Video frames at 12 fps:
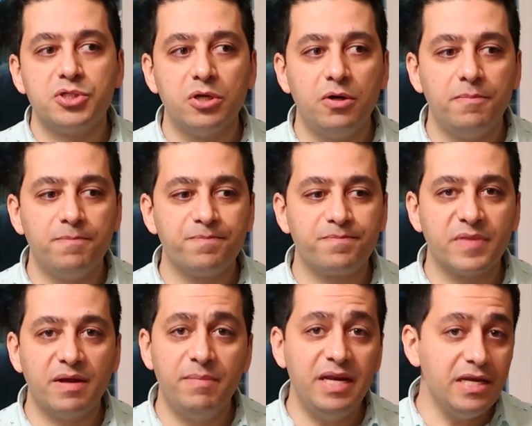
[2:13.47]
So
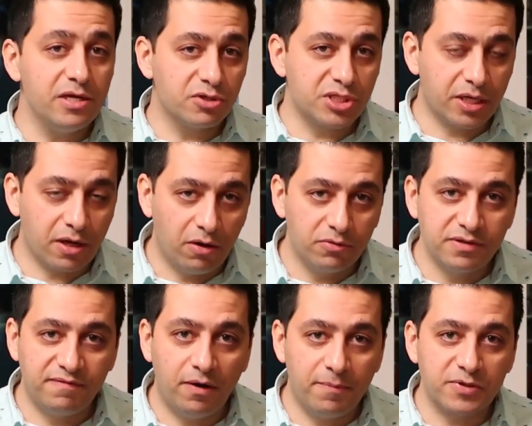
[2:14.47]
many years ago,
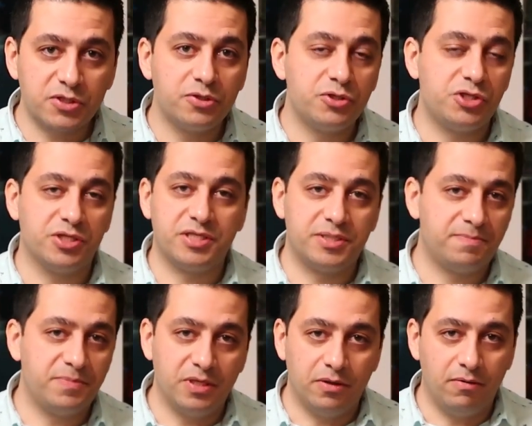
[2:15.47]
developers could
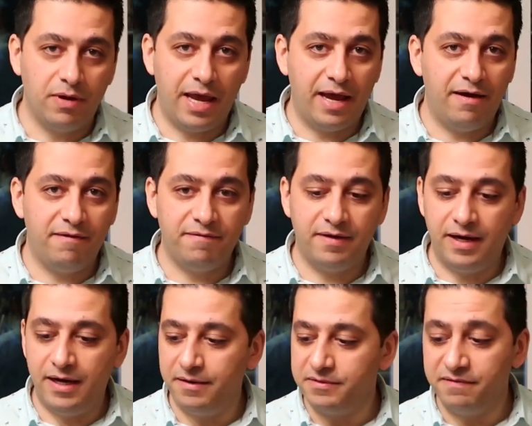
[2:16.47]
just, you know, have
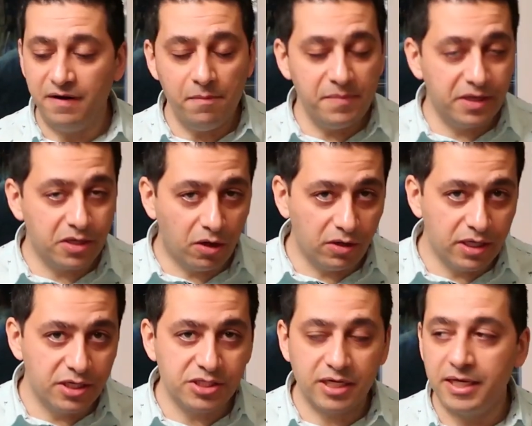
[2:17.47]
uh, development
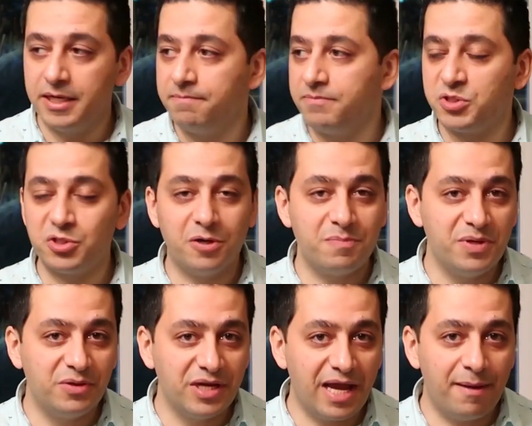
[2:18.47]
knowledge and start
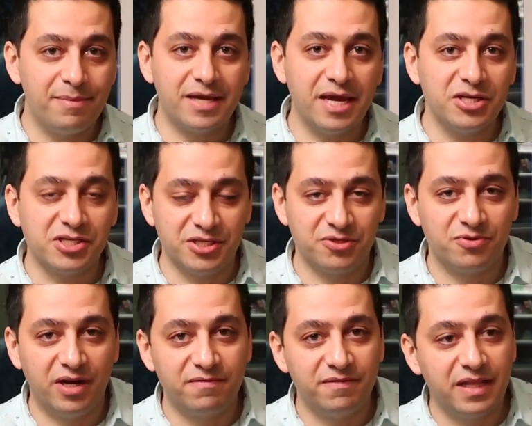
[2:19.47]
building applications, right?